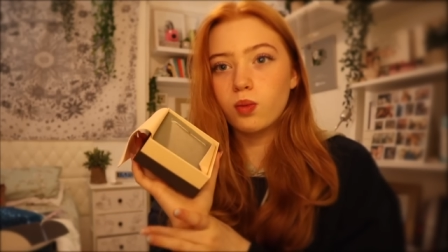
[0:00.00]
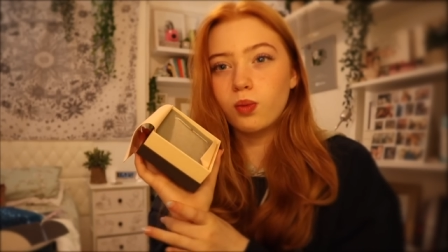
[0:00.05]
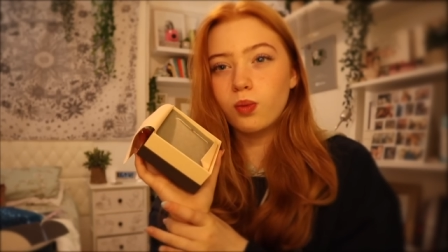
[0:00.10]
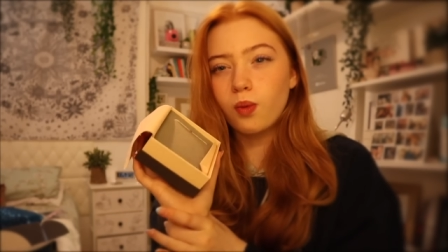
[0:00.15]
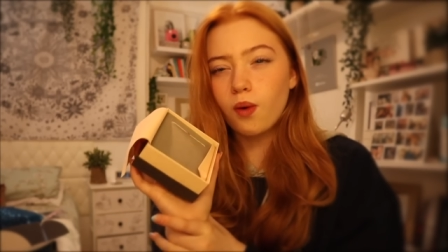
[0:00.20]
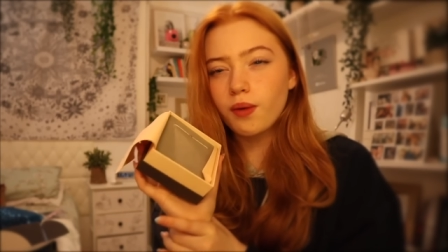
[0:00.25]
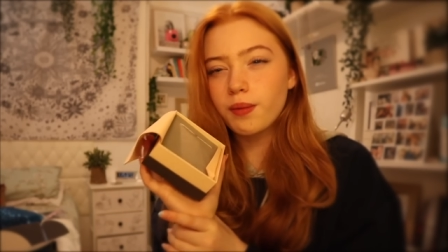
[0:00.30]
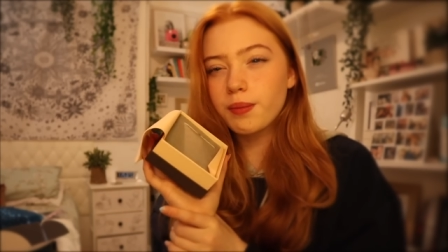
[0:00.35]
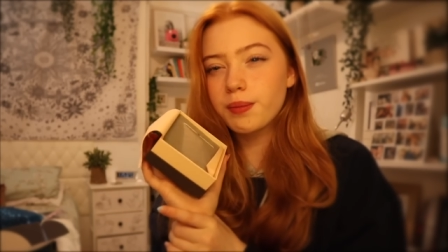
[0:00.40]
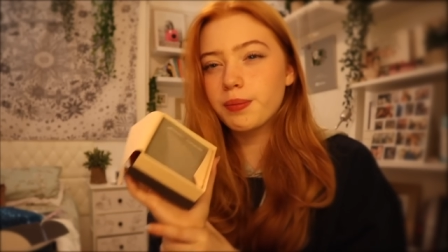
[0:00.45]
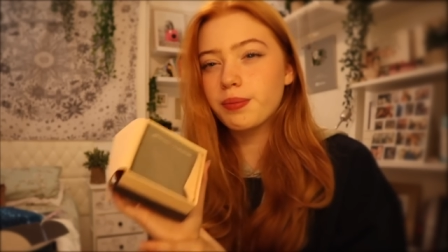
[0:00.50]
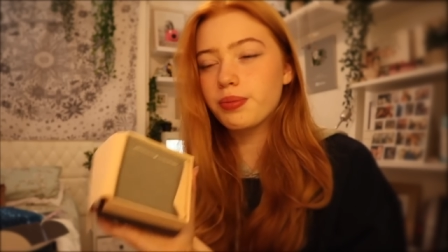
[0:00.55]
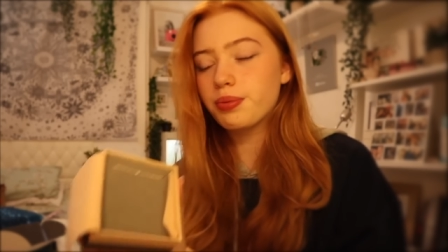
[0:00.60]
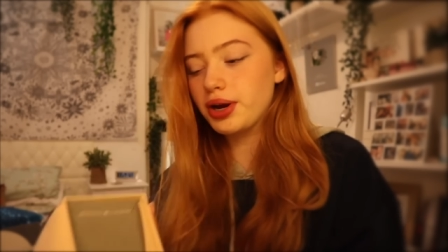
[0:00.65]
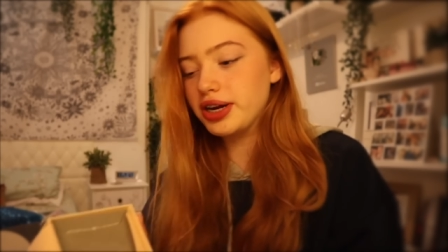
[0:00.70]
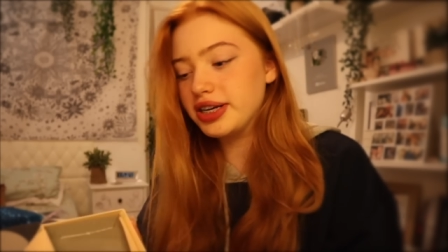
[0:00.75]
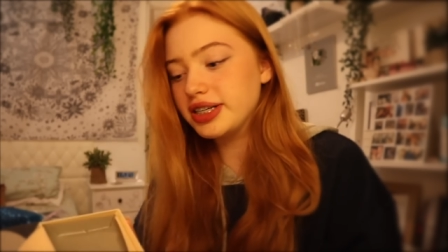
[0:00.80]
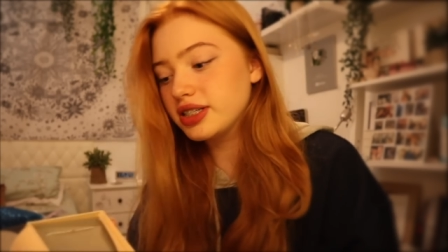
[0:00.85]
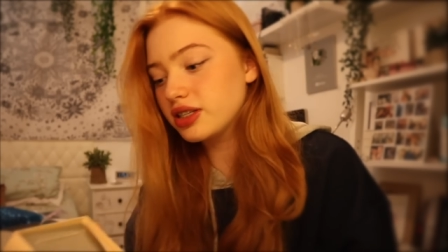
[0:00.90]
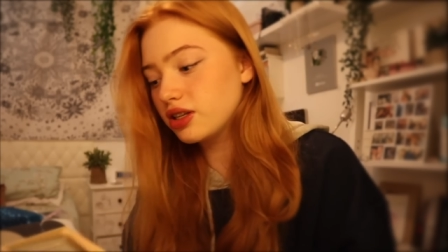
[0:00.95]
one
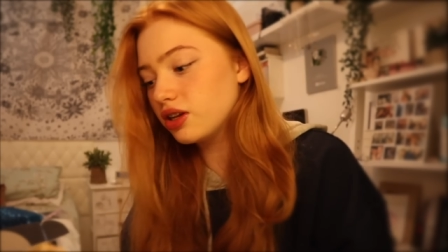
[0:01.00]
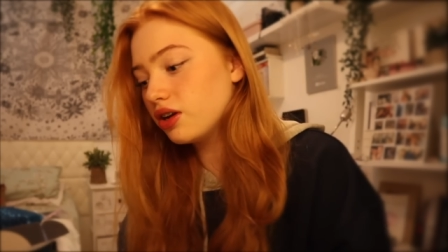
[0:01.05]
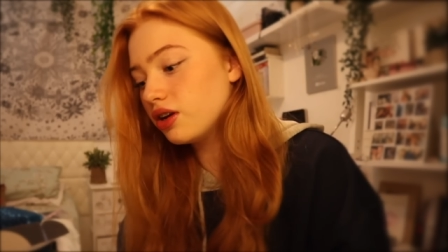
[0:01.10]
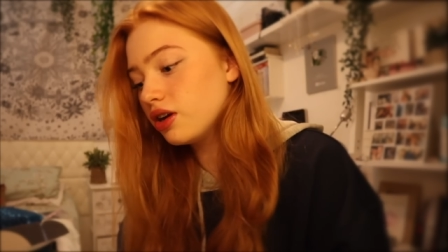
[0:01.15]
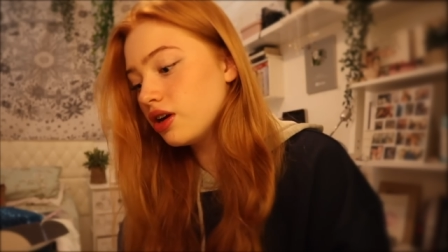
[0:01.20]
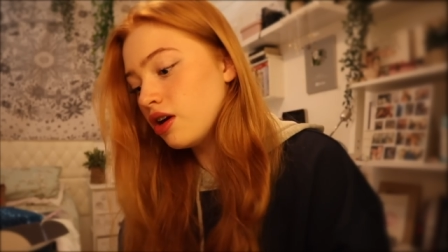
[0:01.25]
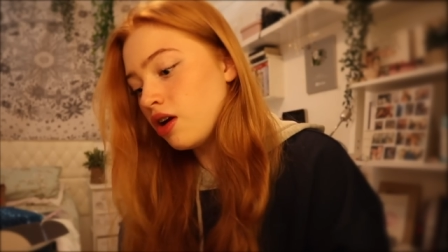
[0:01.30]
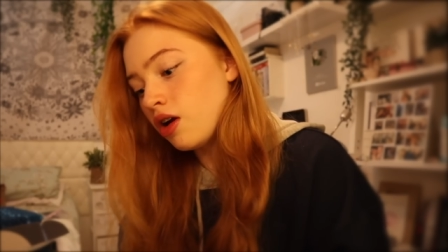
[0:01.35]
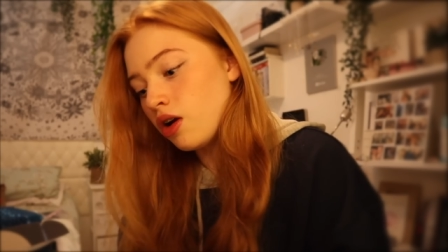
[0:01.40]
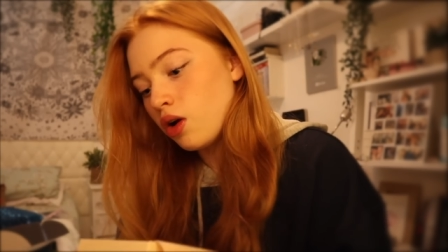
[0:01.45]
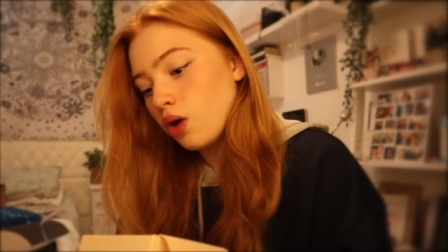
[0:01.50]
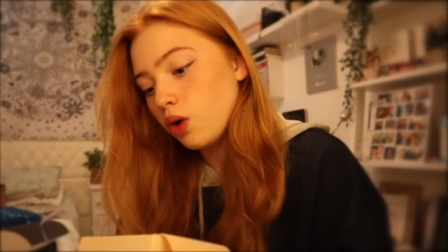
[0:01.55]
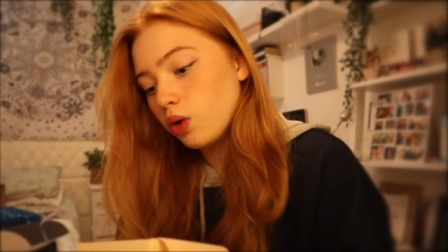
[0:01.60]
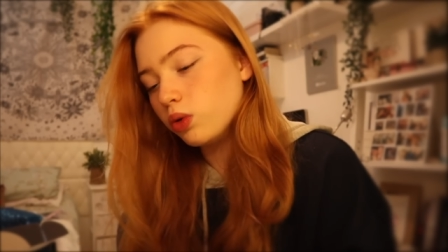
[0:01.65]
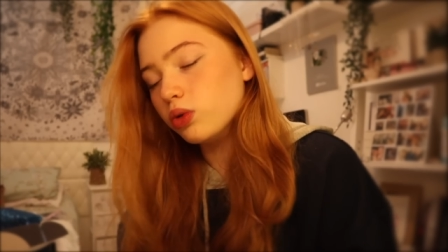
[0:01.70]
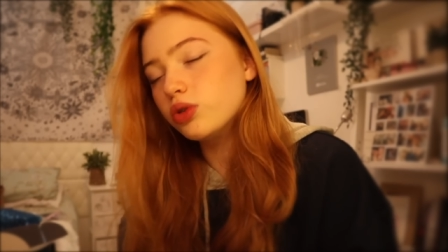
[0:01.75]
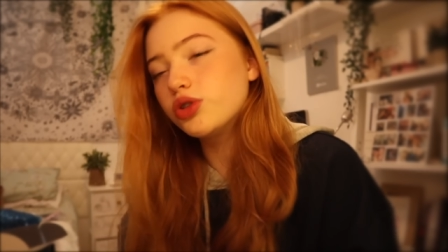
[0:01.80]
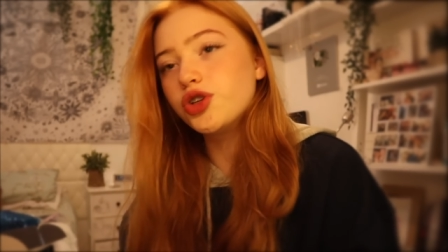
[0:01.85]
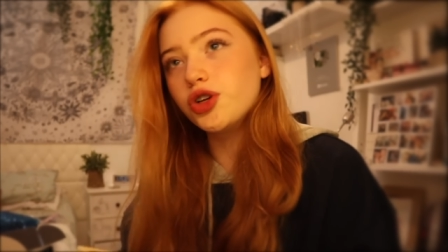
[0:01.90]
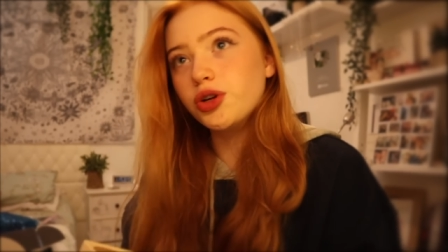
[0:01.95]
bracelet
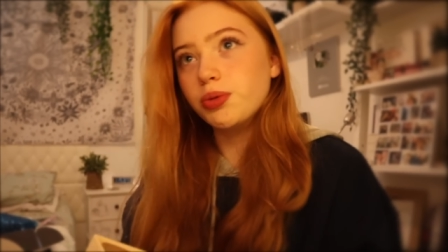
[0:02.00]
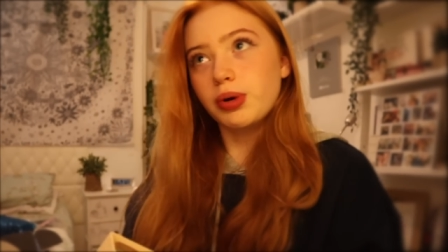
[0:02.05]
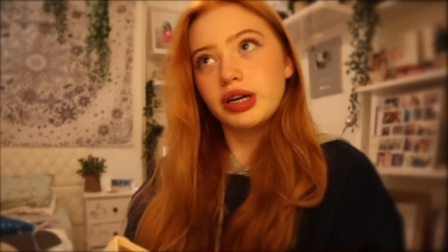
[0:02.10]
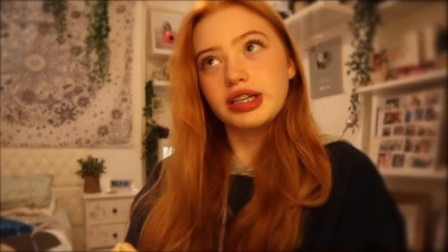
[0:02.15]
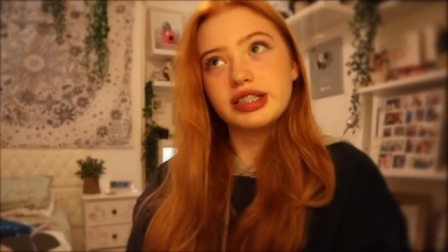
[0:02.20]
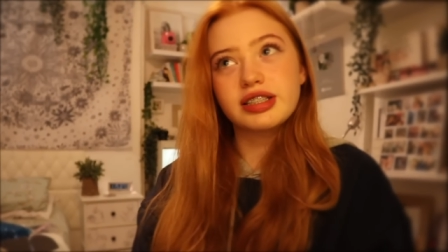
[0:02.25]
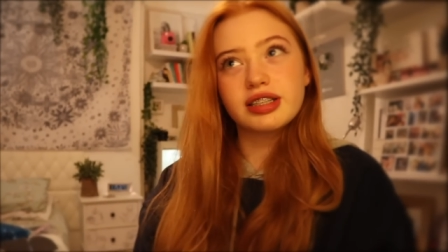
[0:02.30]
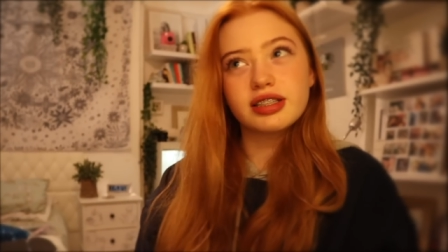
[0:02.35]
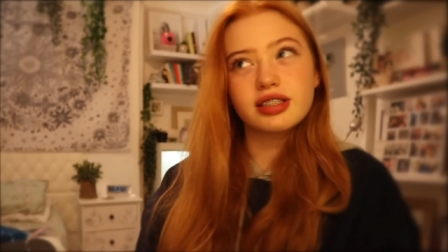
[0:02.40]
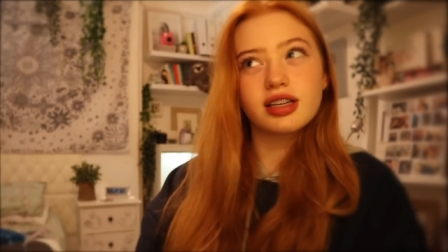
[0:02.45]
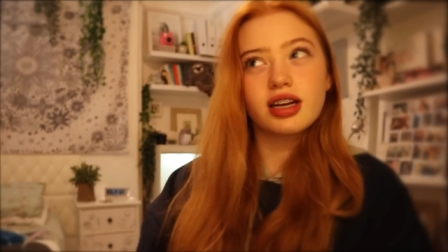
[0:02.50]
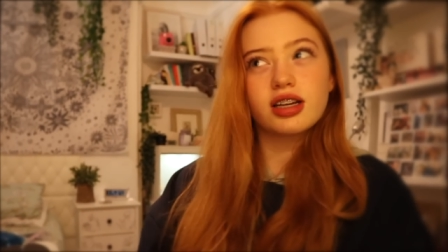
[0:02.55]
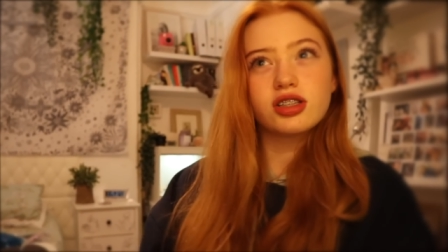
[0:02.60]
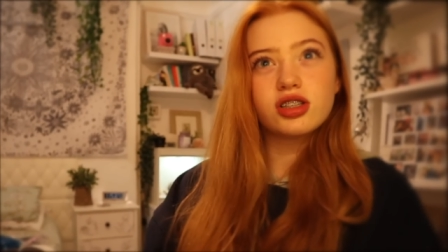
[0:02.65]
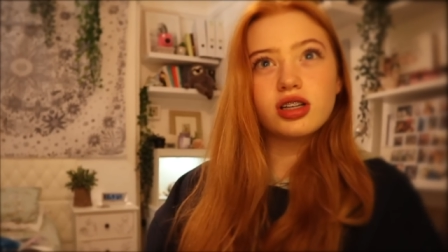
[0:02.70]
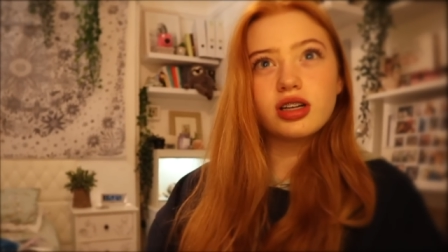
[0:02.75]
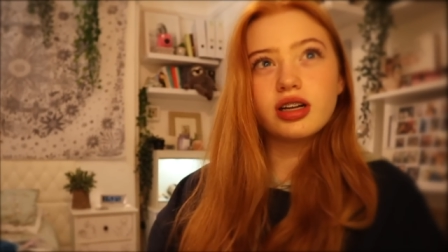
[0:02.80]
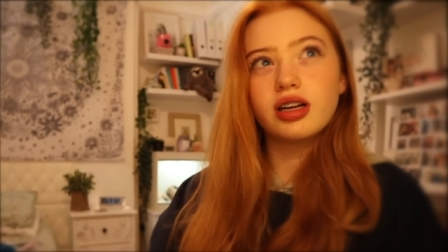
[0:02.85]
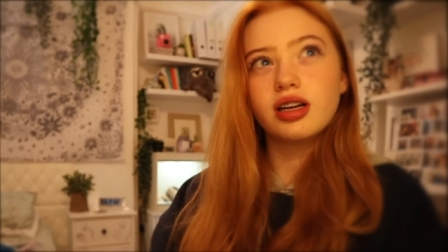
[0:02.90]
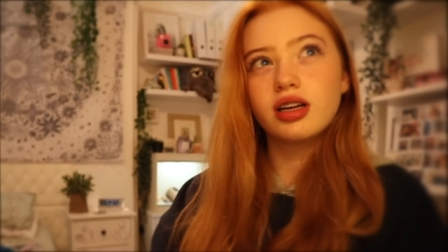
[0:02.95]
or two bracelets
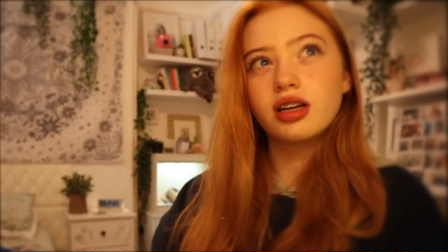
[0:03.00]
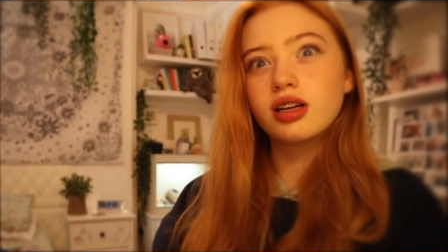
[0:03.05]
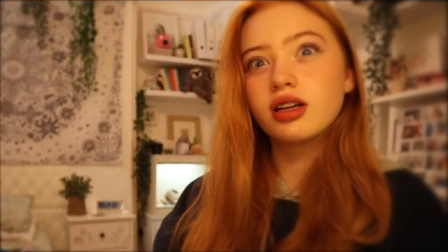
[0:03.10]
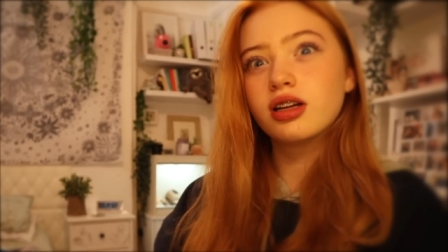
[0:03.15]
actually.